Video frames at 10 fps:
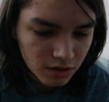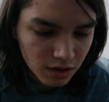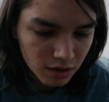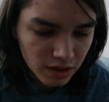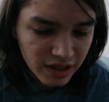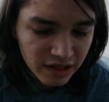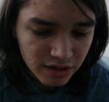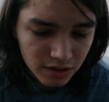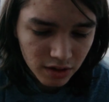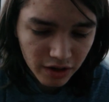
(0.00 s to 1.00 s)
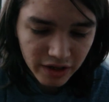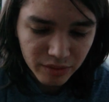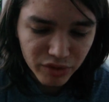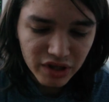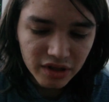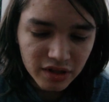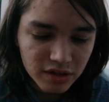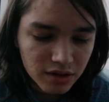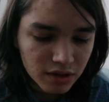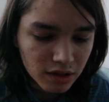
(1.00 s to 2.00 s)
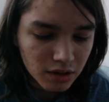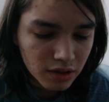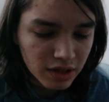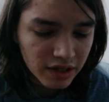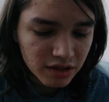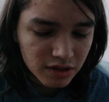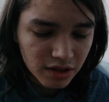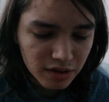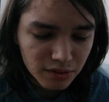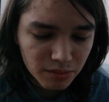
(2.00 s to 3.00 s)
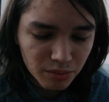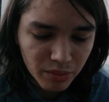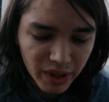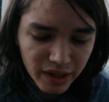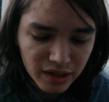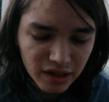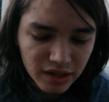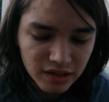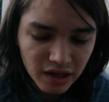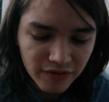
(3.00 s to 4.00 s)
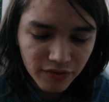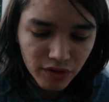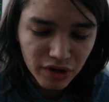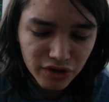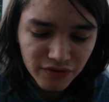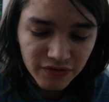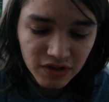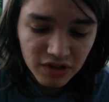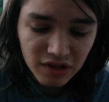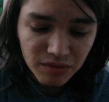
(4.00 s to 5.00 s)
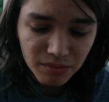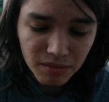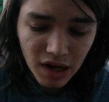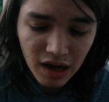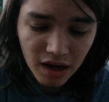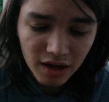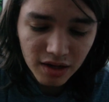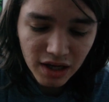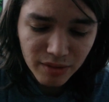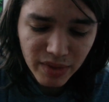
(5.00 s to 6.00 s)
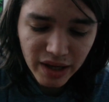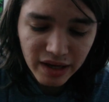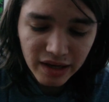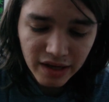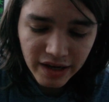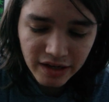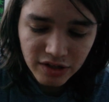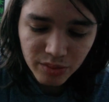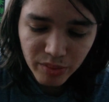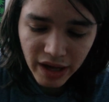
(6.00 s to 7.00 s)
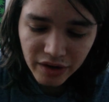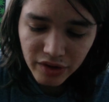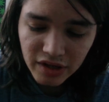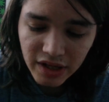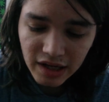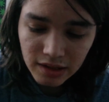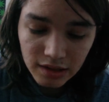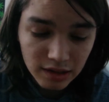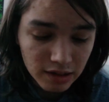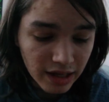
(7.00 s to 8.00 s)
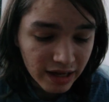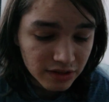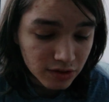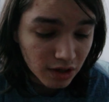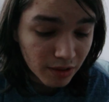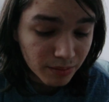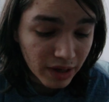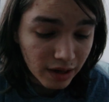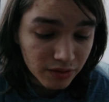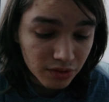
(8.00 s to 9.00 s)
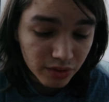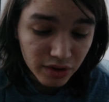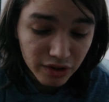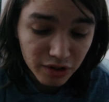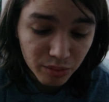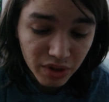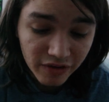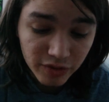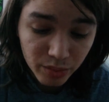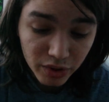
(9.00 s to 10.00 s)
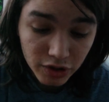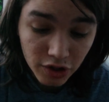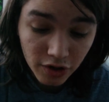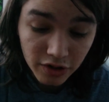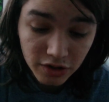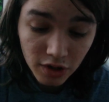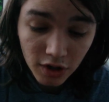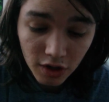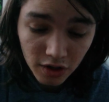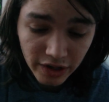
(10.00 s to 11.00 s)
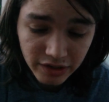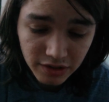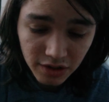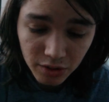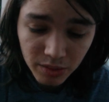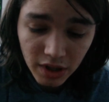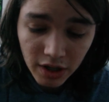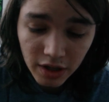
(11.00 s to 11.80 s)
Alright, I'm reading this. The Liaison Pen is a 450 mAh battery that lasts about 300 puffs per charge. Oh, that's dope.